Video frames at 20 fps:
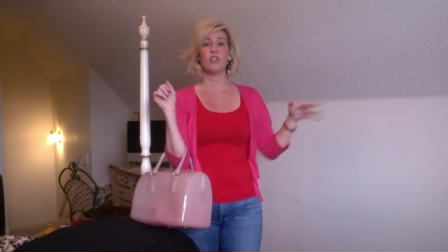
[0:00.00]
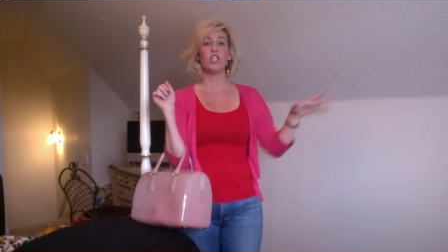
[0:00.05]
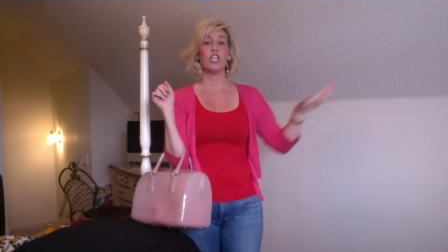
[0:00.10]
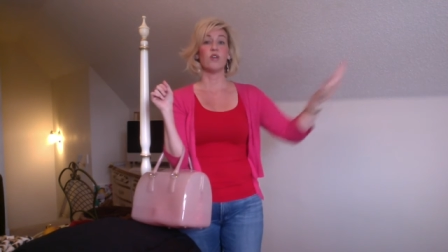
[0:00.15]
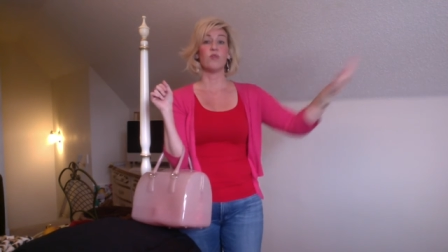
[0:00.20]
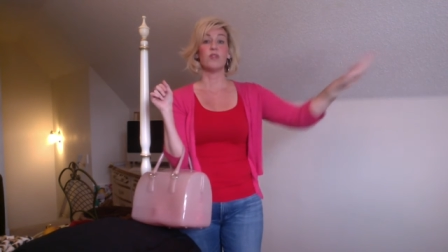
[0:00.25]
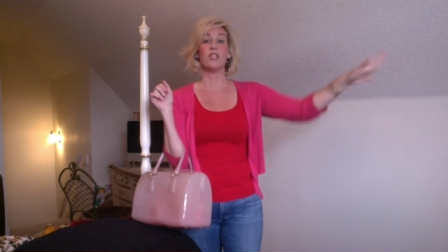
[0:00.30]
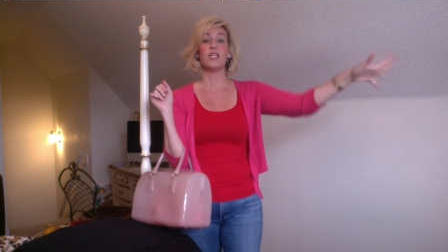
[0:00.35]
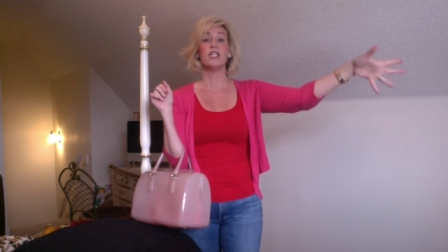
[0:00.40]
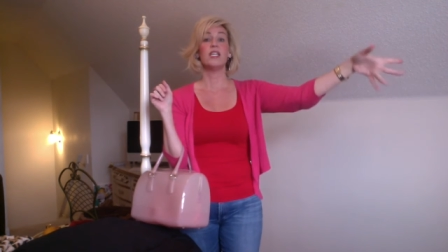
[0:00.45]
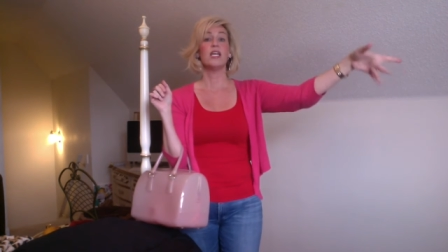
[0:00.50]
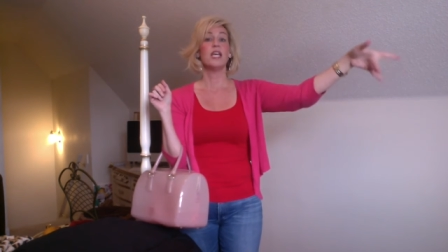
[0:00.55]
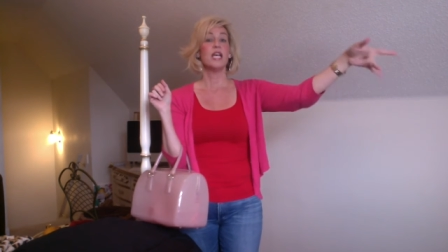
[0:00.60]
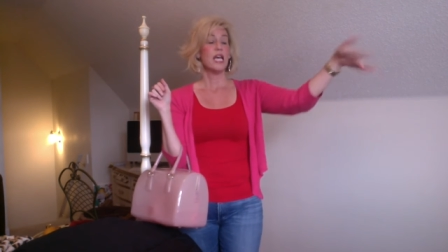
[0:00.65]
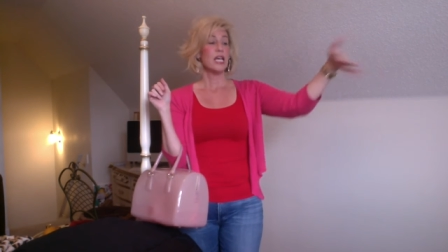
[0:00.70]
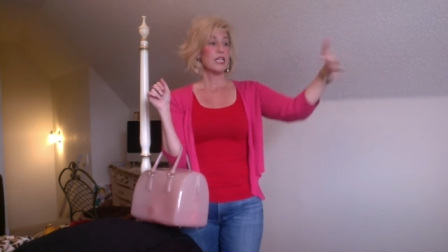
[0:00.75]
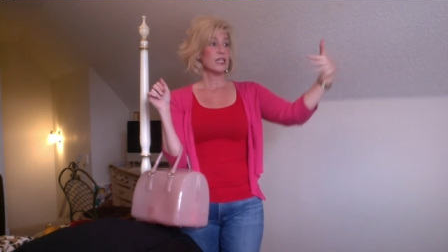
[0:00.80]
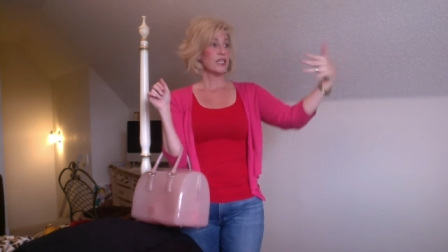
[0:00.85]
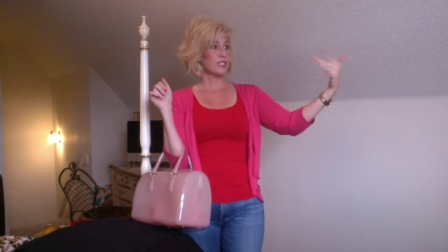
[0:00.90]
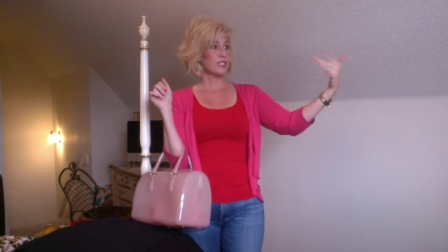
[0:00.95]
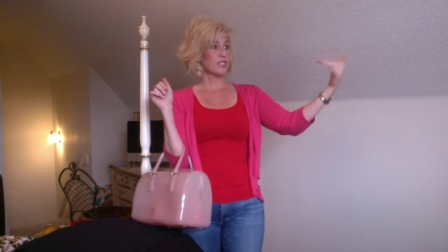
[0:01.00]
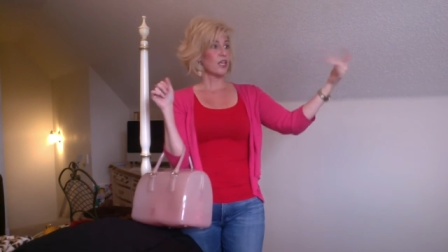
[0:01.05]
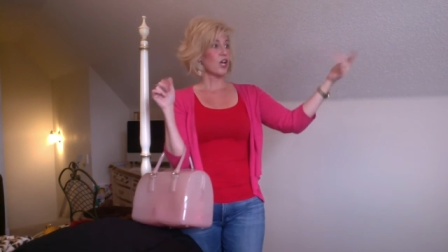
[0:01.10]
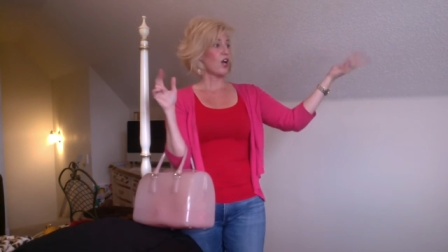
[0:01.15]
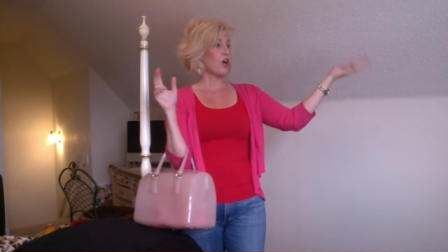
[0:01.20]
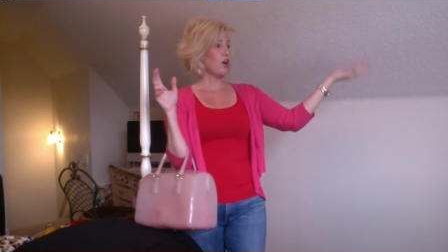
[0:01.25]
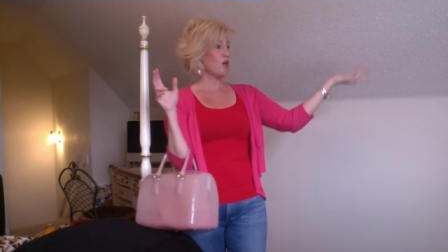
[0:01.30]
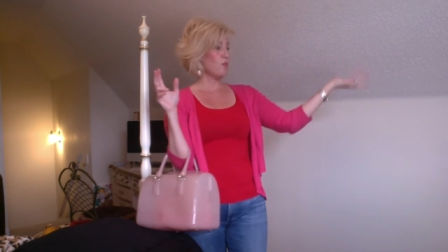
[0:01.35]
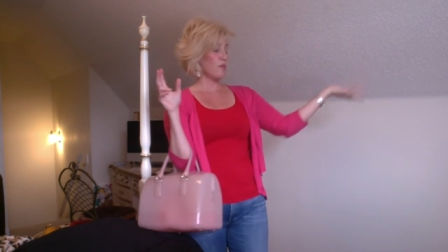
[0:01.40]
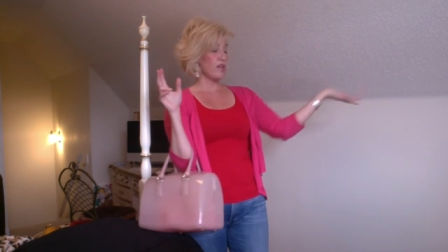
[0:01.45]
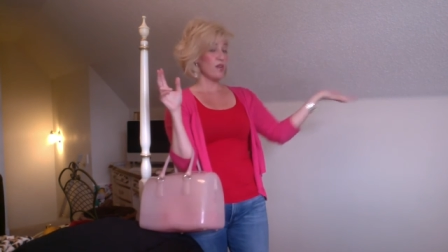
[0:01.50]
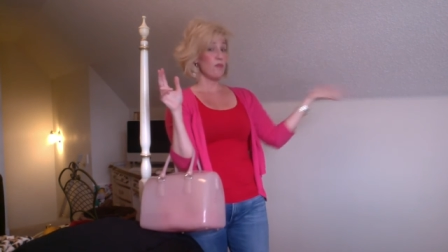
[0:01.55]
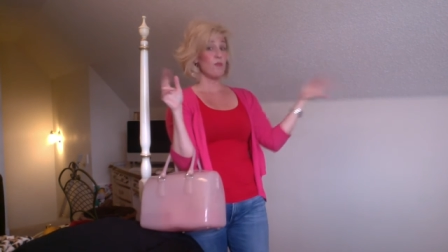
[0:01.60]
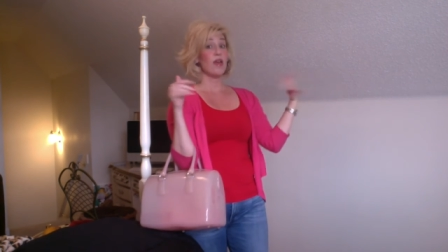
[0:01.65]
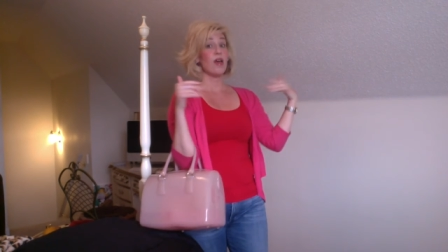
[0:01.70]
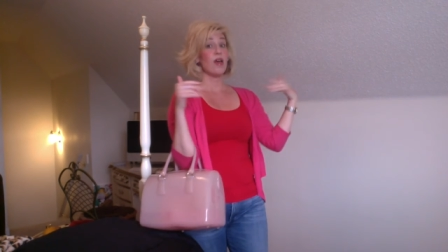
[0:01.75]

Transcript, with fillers: You know, then they said, oh man, may